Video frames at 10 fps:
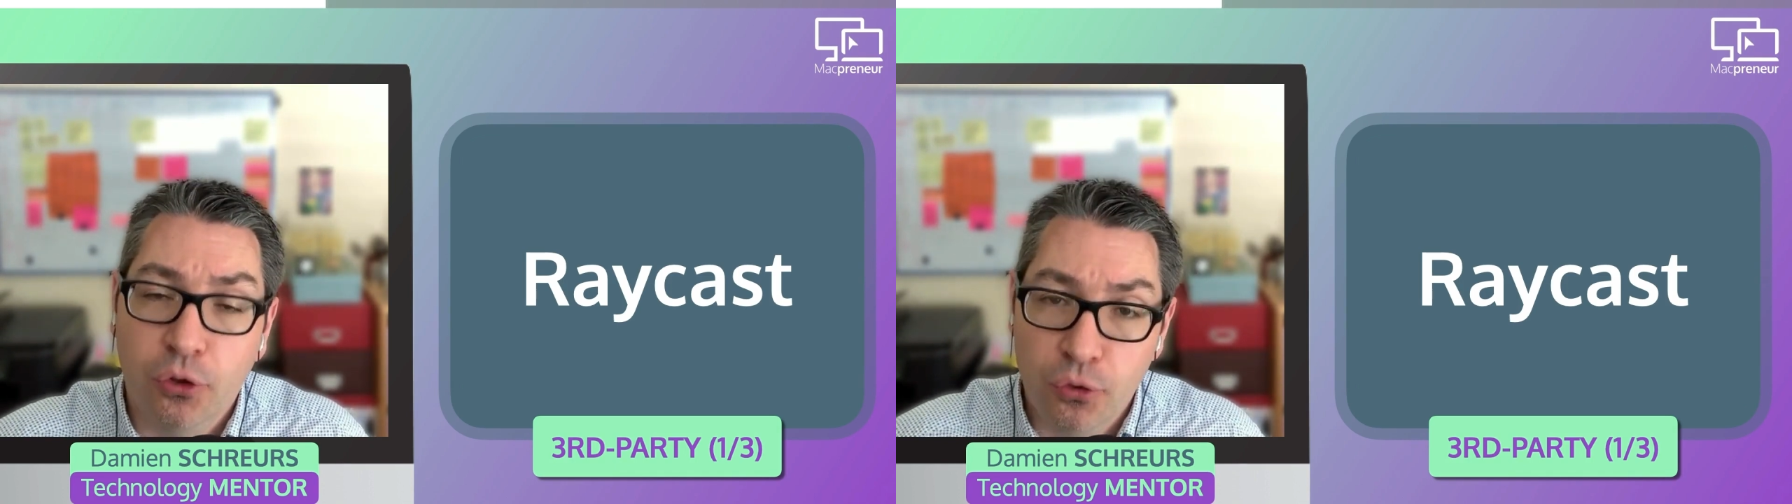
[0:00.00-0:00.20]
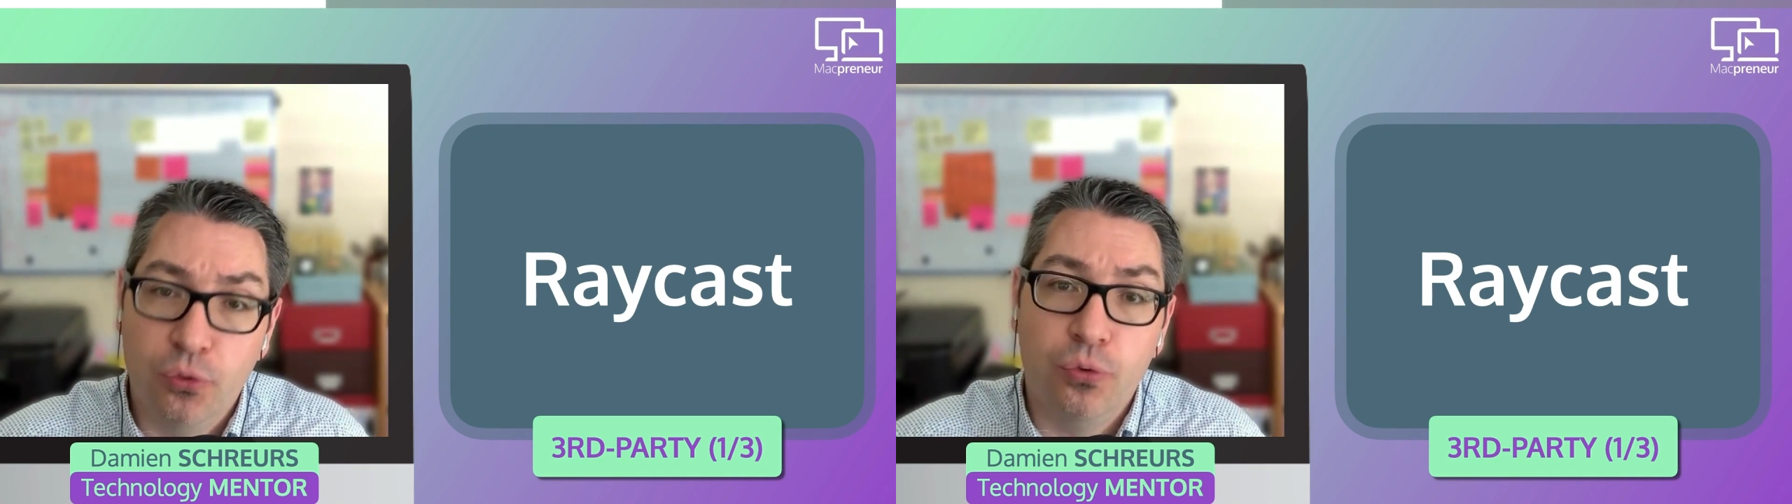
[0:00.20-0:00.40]

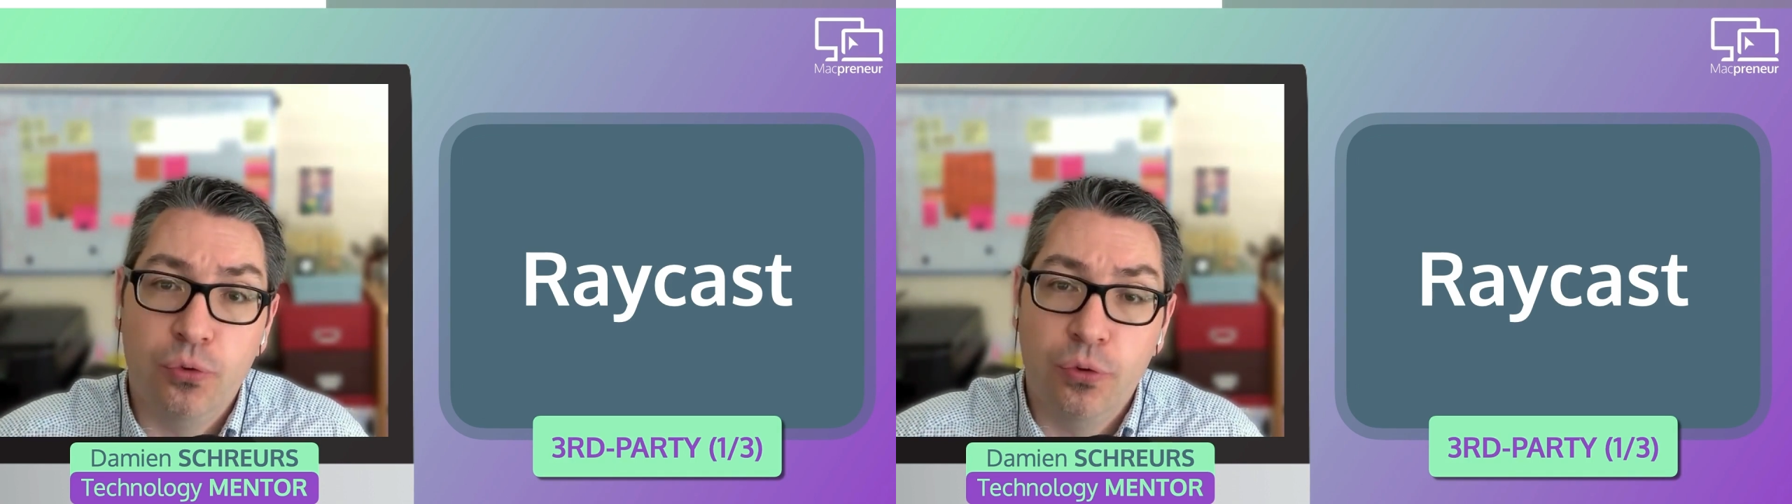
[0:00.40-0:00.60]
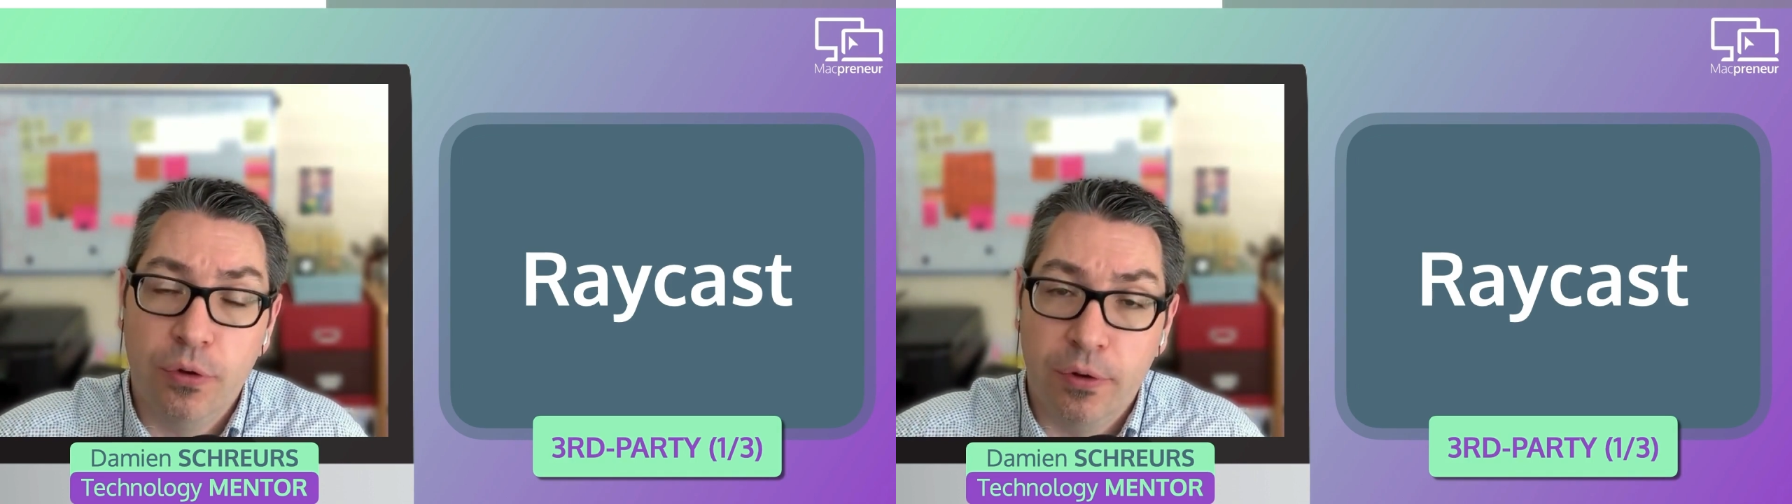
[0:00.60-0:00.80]

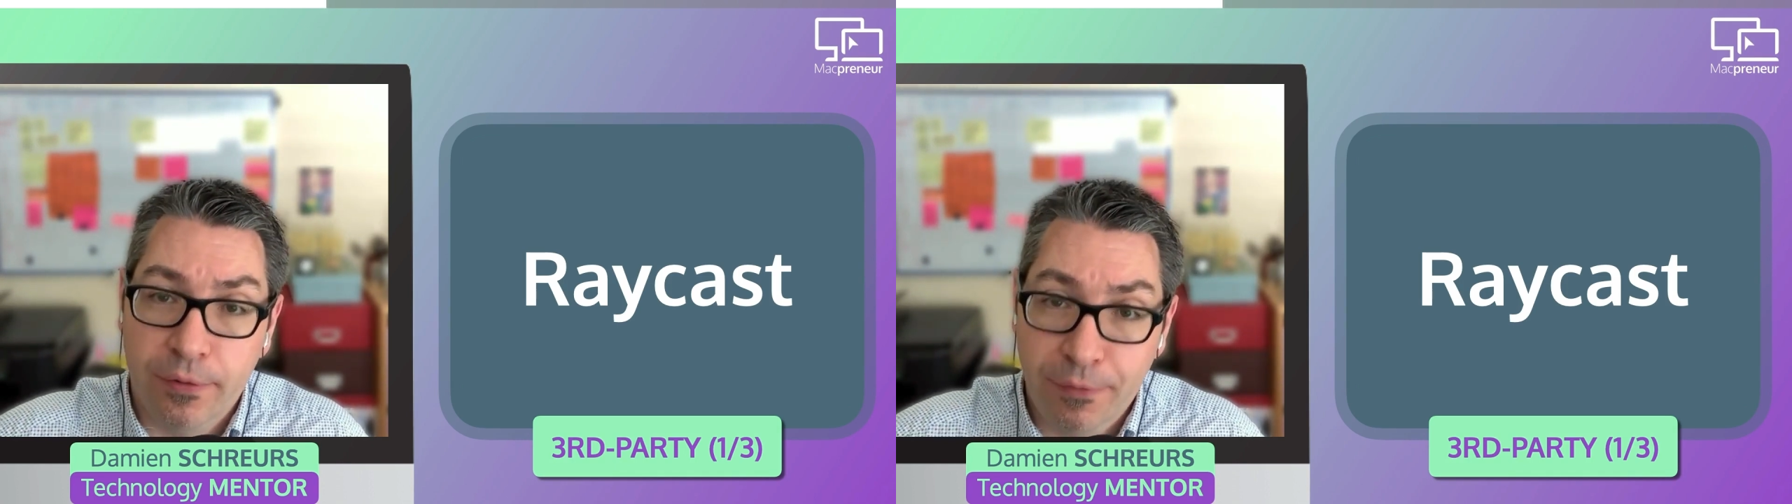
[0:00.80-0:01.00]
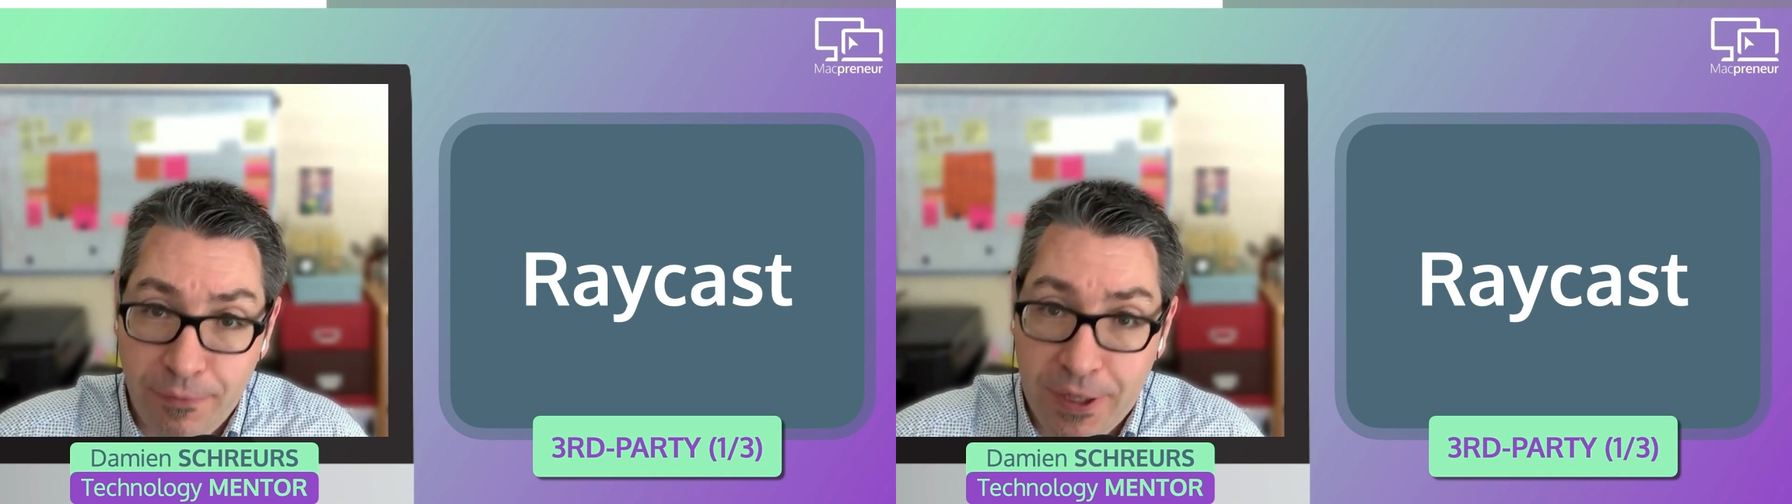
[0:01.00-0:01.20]
to
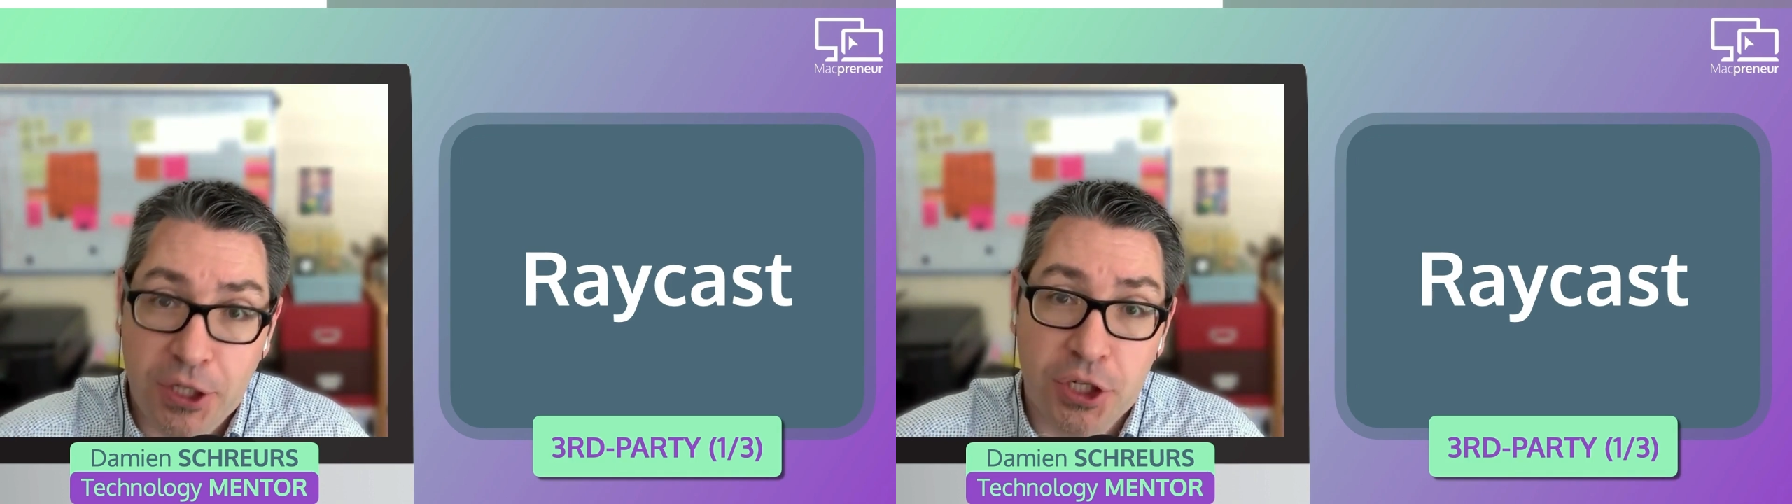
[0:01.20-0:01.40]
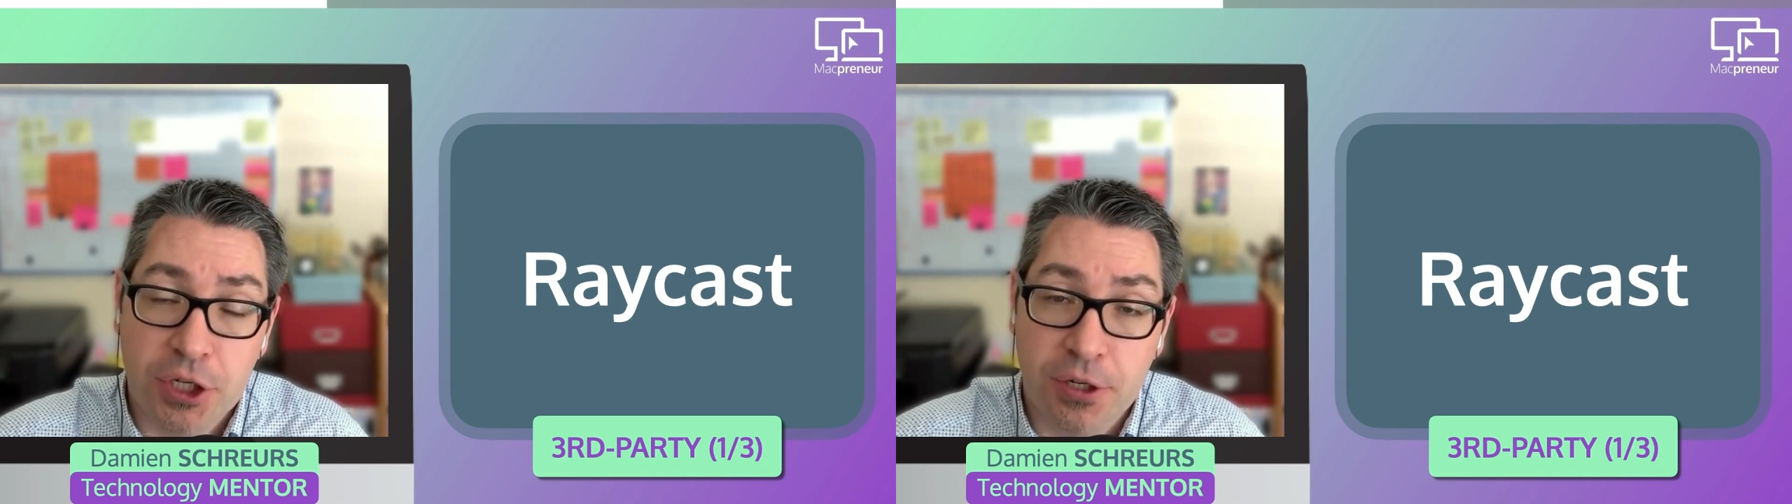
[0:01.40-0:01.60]

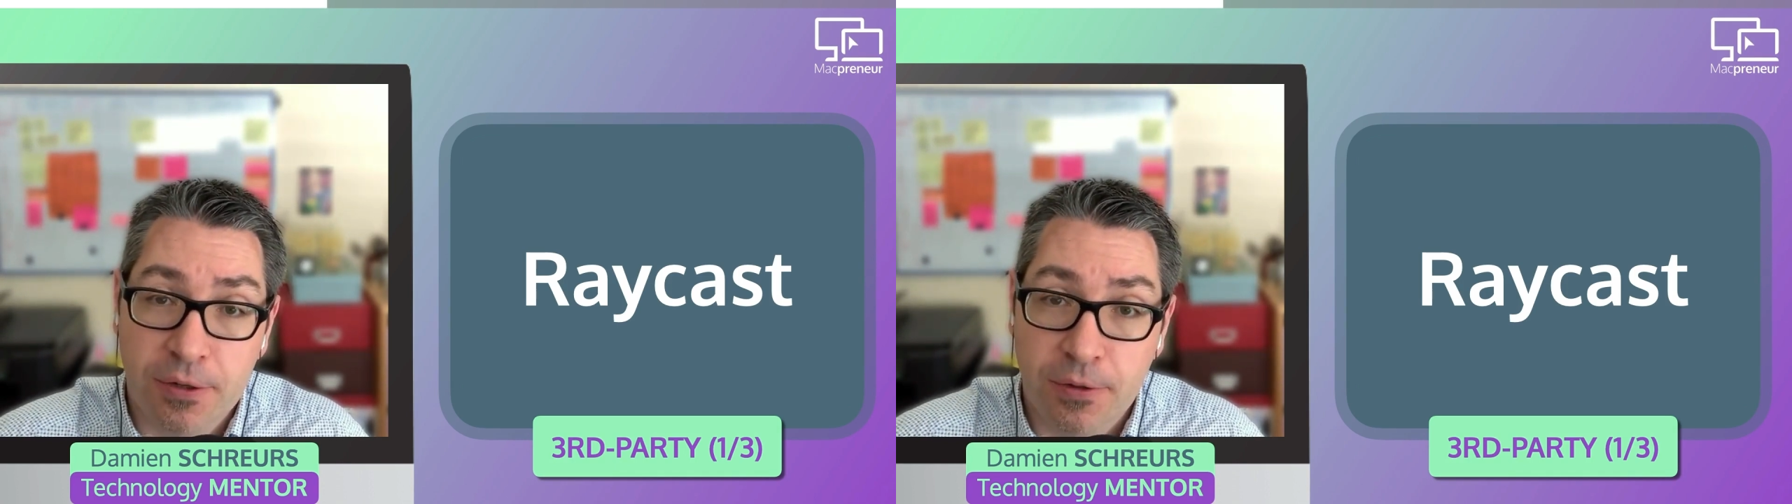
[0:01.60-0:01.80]
fetch